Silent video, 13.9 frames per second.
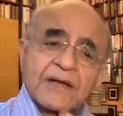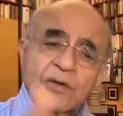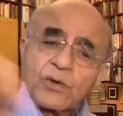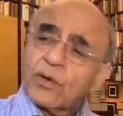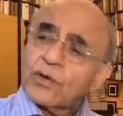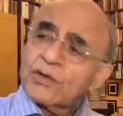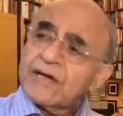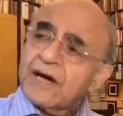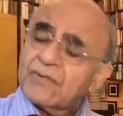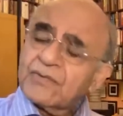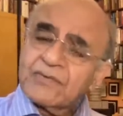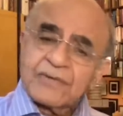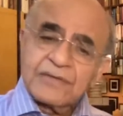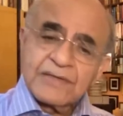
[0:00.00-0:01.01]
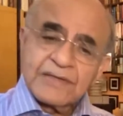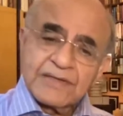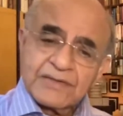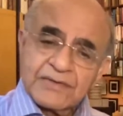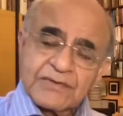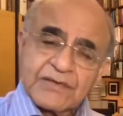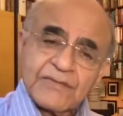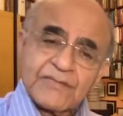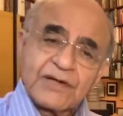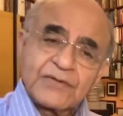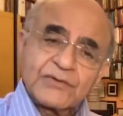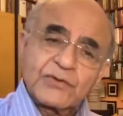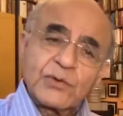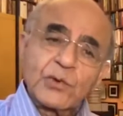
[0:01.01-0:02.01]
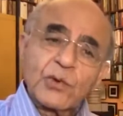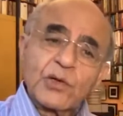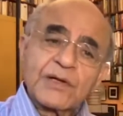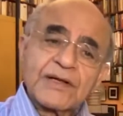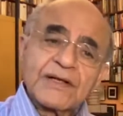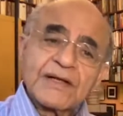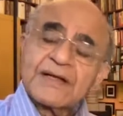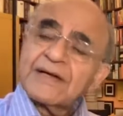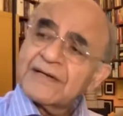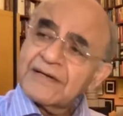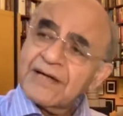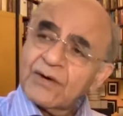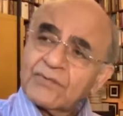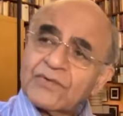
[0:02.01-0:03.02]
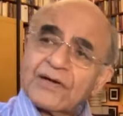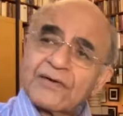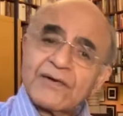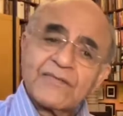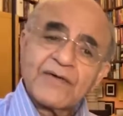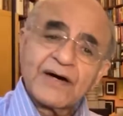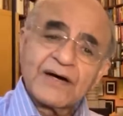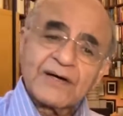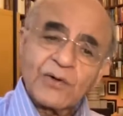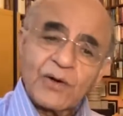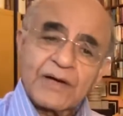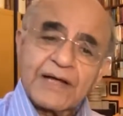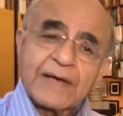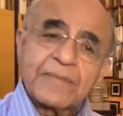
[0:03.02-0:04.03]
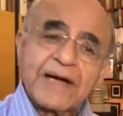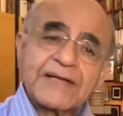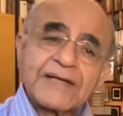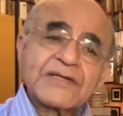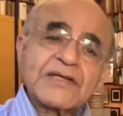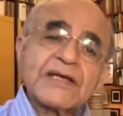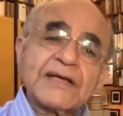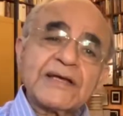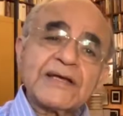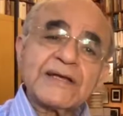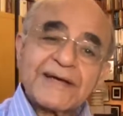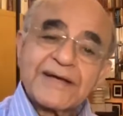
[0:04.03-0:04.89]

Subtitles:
Go down, there's a river school down the river called MIT.